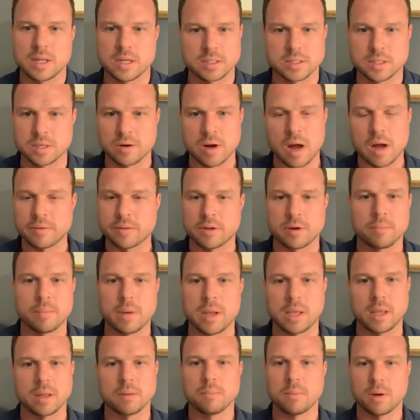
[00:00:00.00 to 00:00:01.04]
They're out there
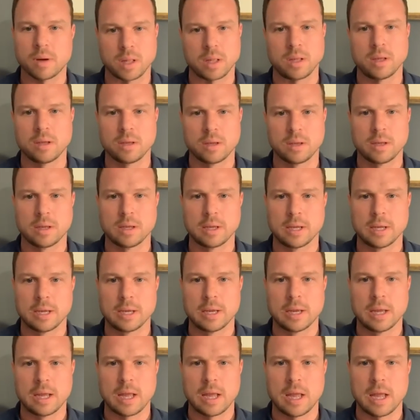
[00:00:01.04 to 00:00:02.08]
making money,
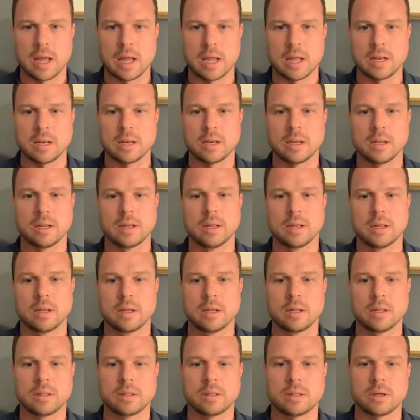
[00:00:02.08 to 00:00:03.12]
and
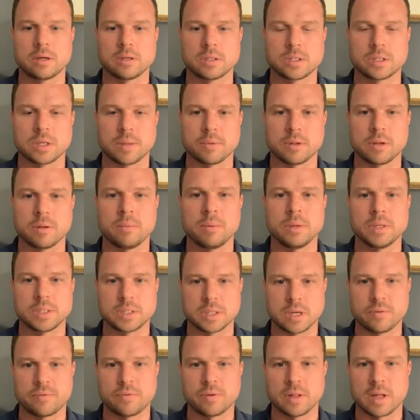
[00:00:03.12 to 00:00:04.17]
there's something to be
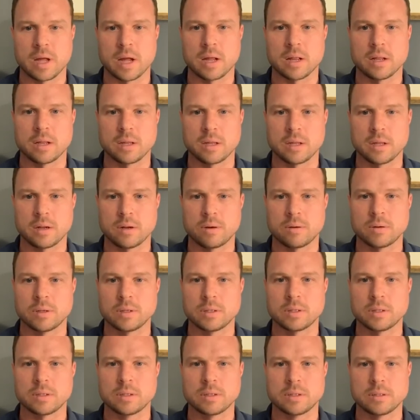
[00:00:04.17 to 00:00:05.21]
said for that. You know, it,
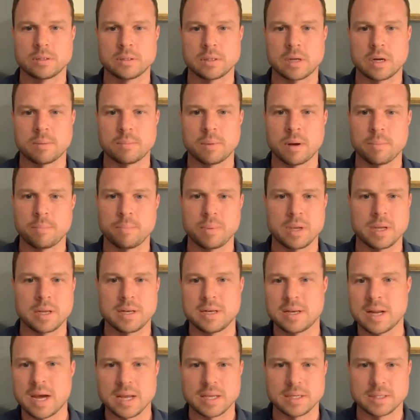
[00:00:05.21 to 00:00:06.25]
it's not about being
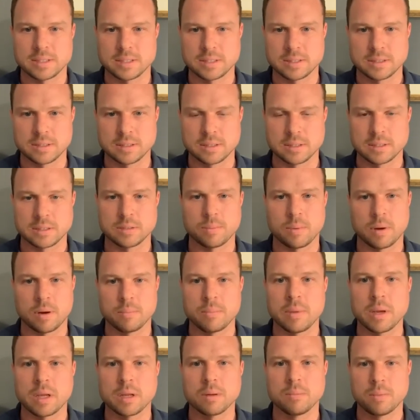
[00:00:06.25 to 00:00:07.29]
nice. It's about
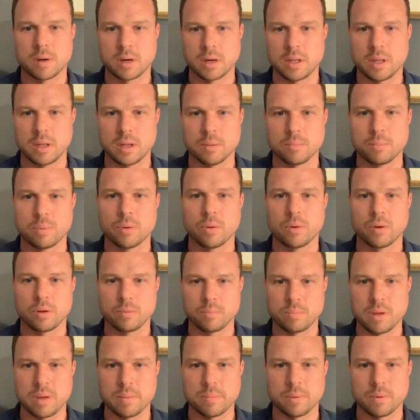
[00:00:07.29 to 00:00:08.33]
making money, employing
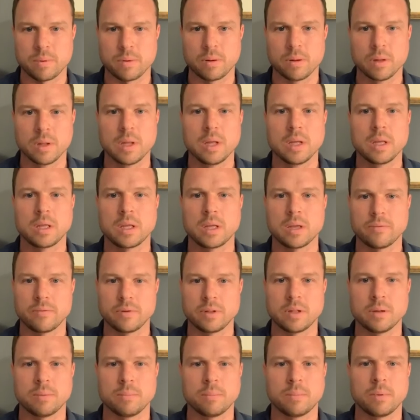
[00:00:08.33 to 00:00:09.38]
people, giving
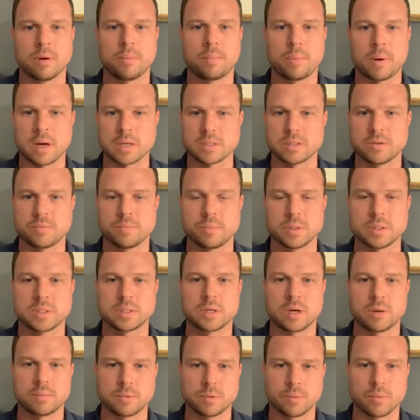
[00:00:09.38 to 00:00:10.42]
them a positive place to
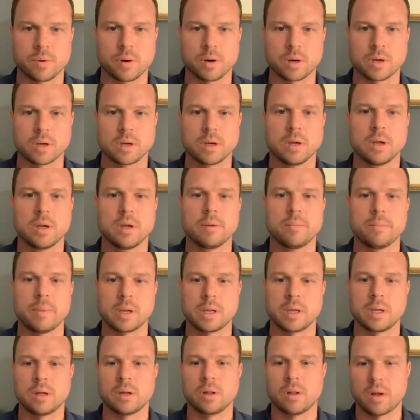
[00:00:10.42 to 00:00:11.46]
come to work,
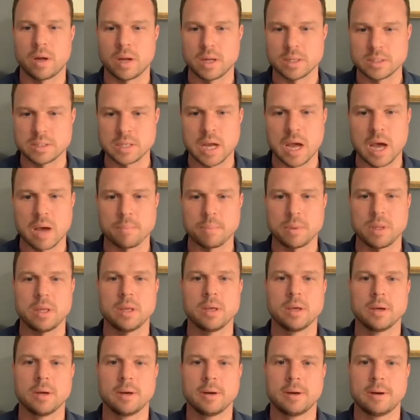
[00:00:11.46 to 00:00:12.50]
making clients happy.
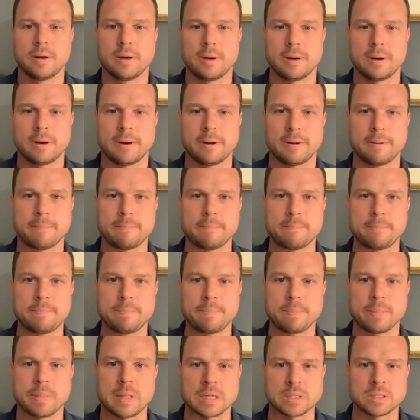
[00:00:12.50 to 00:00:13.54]
Um,
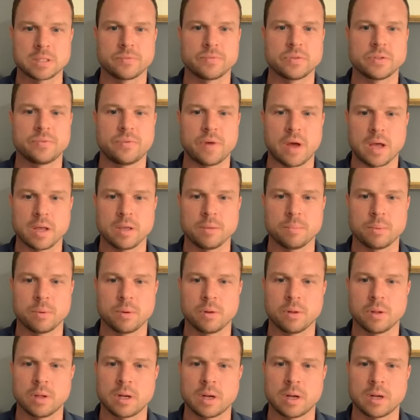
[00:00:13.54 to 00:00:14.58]
that stuff is valuable,
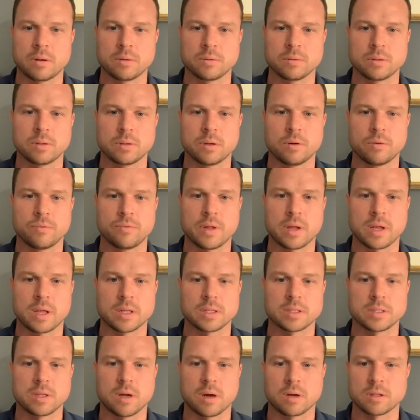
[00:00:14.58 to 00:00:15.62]
and I don't know if that gets
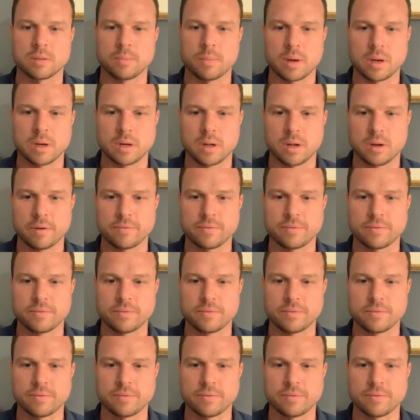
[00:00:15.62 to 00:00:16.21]
talked about enough.